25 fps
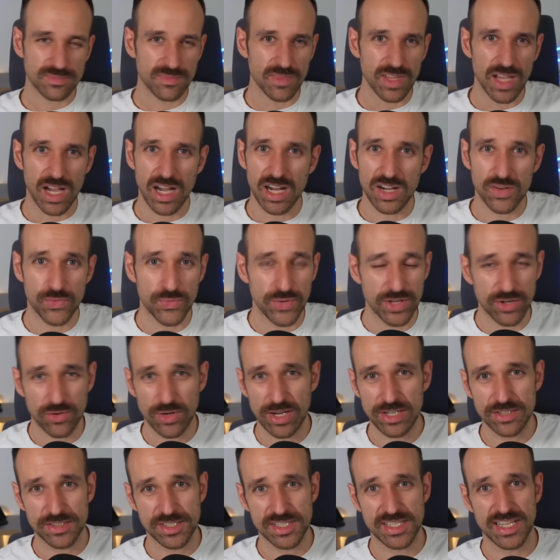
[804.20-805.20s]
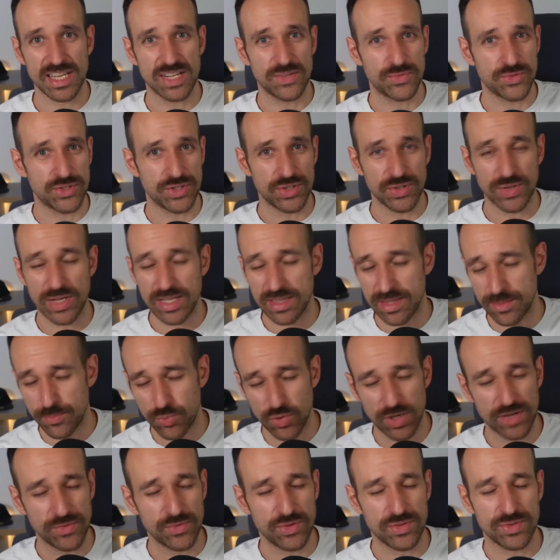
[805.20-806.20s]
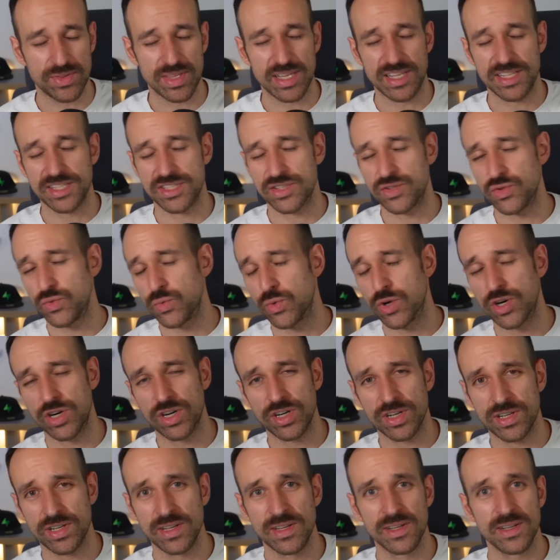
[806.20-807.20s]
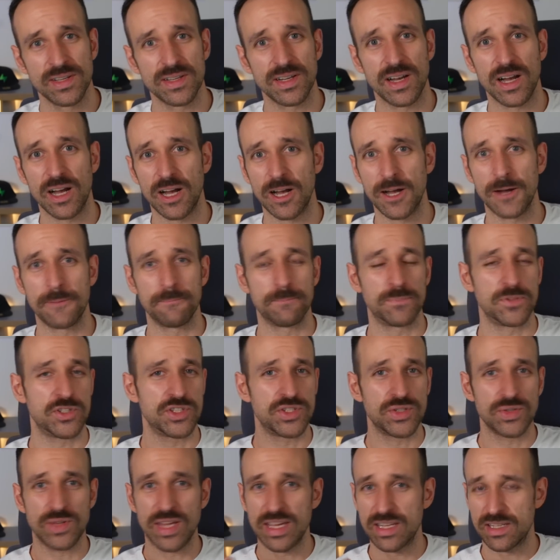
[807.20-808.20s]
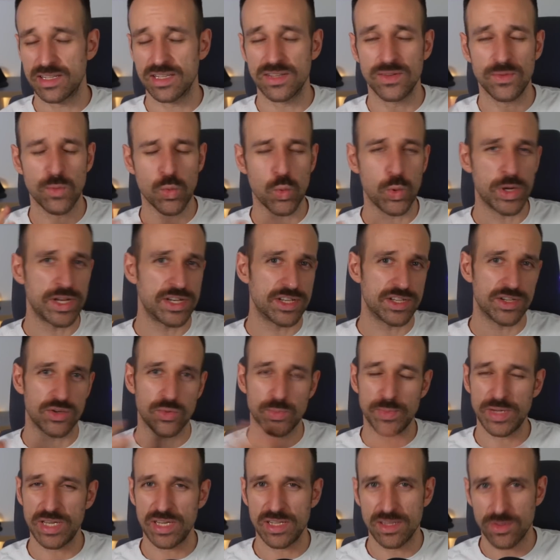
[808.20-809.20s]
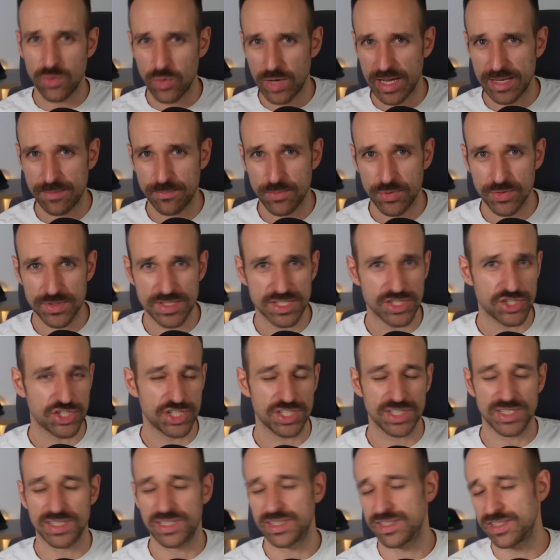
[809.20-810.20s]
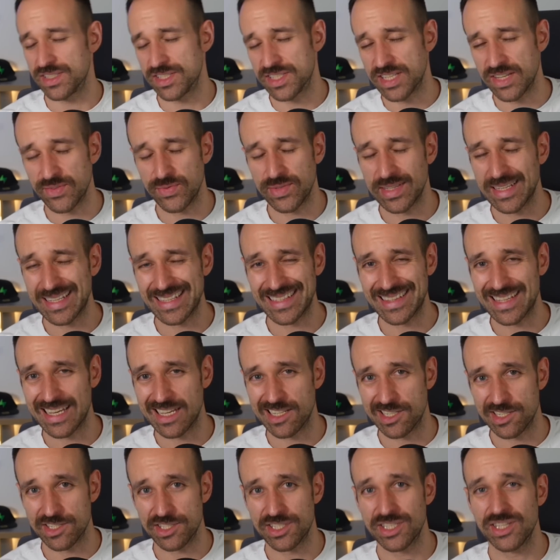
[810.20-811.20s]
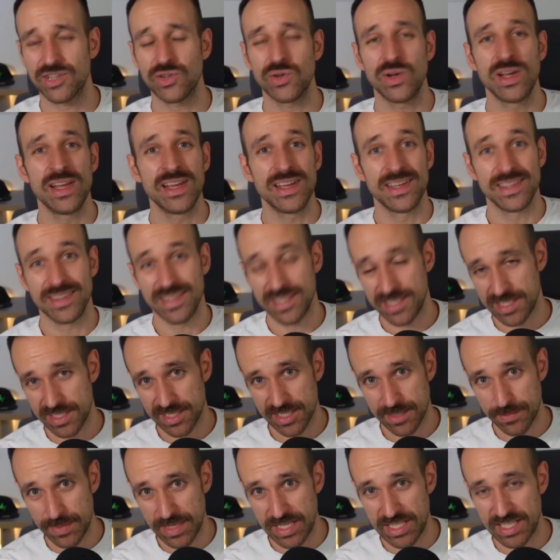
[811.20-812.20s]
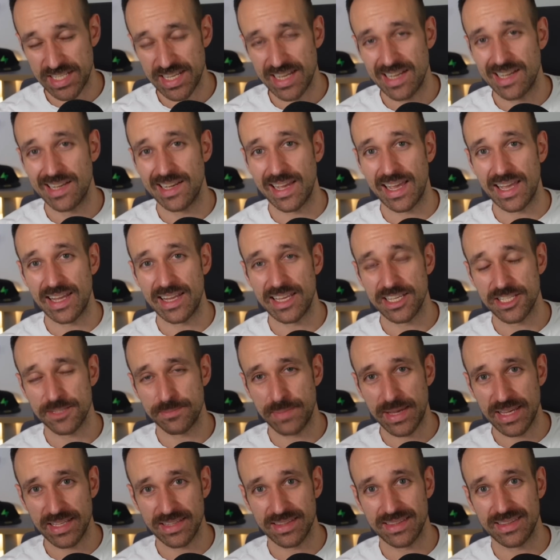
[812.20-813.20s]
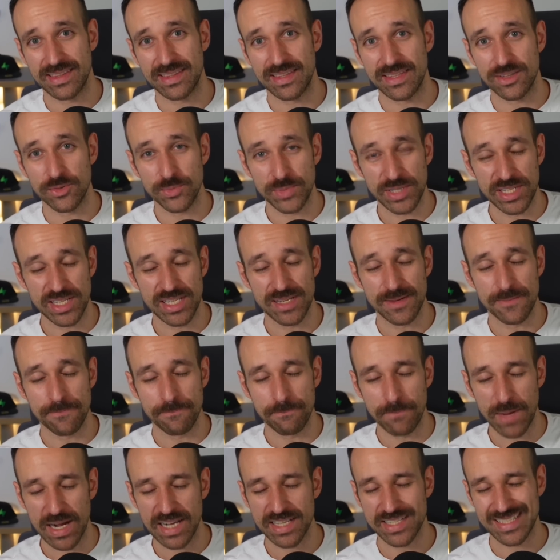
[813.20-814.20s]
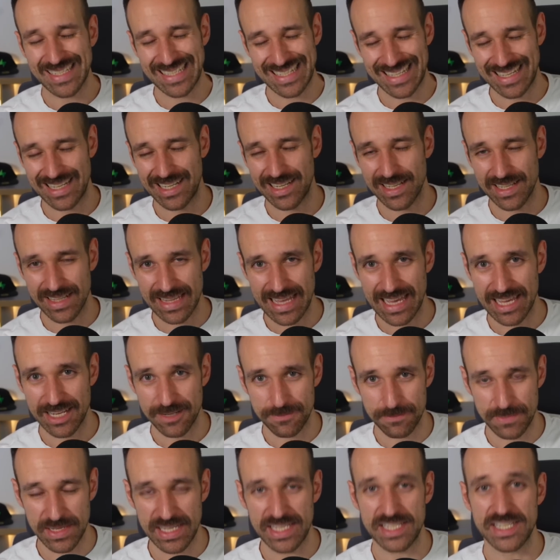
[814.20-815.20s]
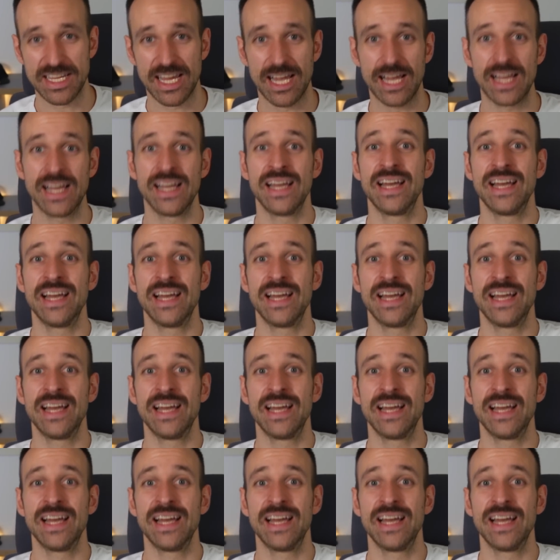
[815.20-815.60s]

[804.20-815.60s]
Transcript: uh, figure out stuff, to get the preview things to work, um, to get the window be in the right position and stuff like that. So this is a beta and I expect there be bugs in that beta.